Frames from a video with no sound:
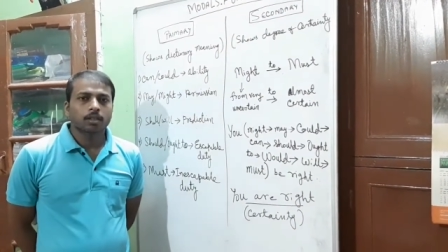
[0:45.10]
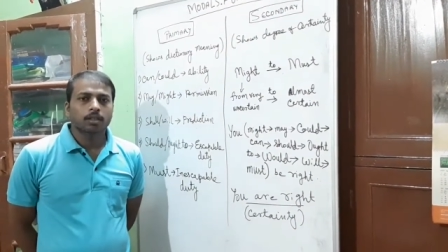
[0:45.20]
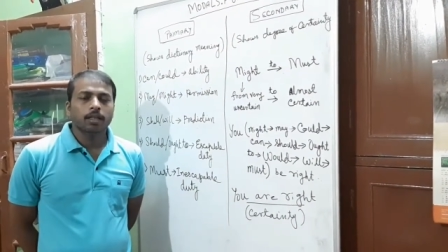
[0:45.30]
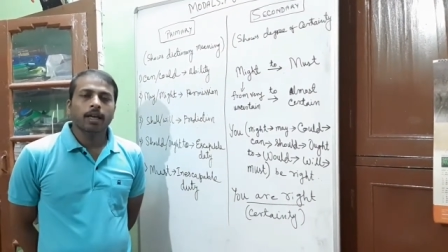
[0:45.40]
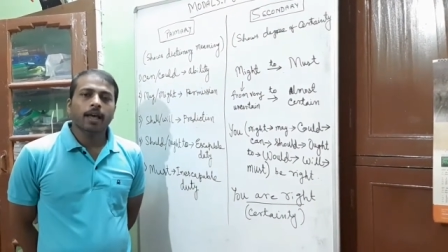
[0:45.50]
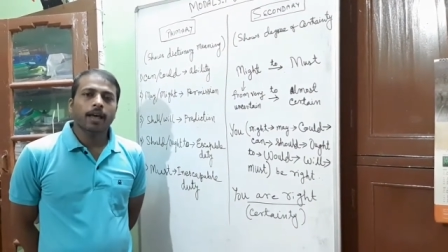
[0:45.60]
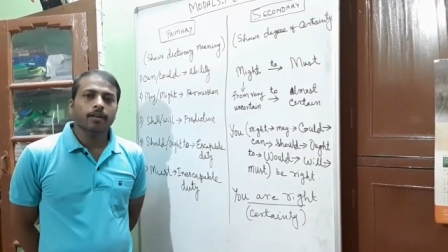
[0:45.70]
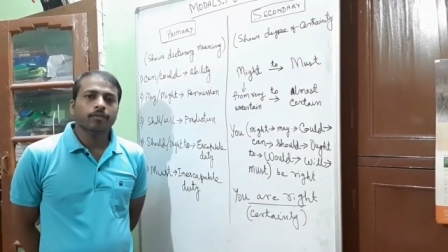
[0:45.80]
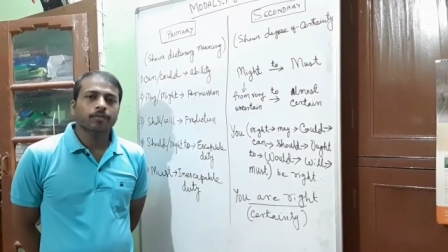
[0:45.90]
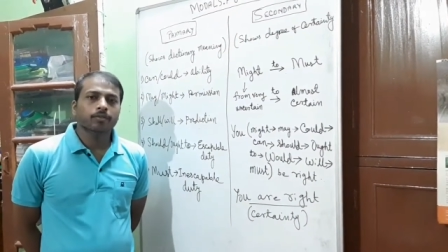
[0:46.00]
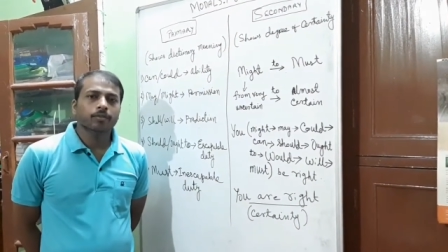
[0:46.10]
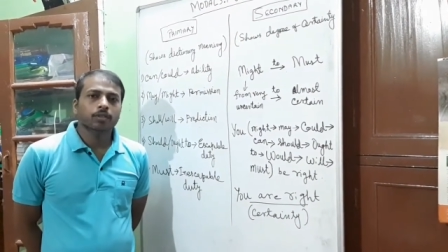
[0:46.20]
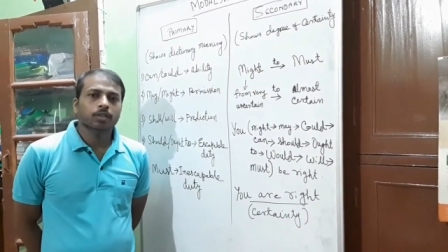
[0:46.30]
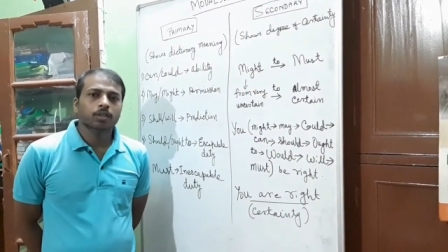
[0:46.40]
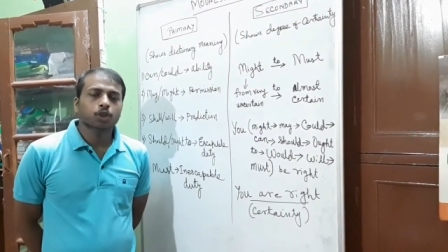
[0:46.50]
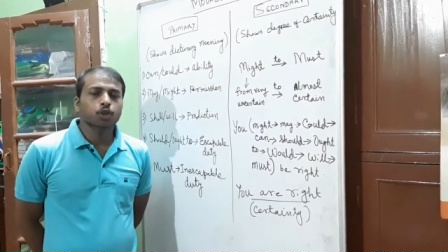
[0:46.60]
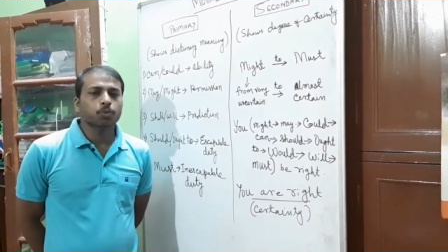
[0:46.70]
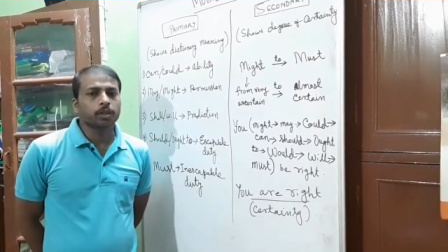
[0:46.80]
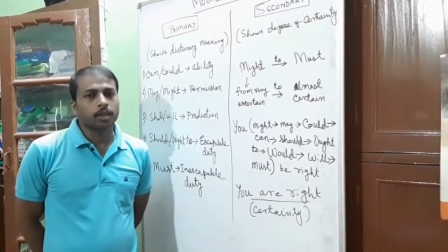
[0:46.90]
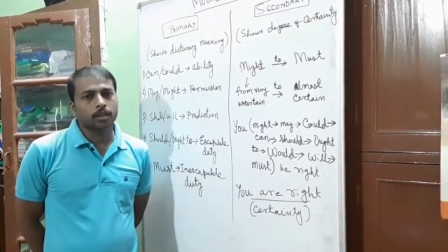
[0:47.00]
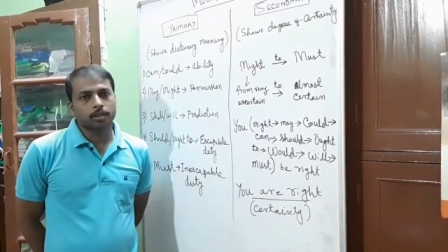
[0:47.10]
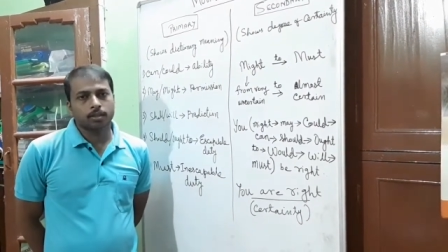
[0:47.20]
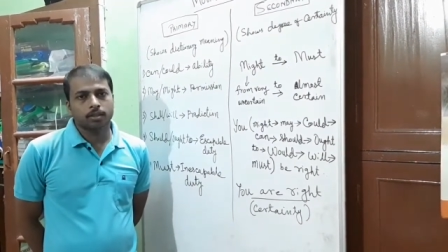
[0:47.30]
they have two meanings: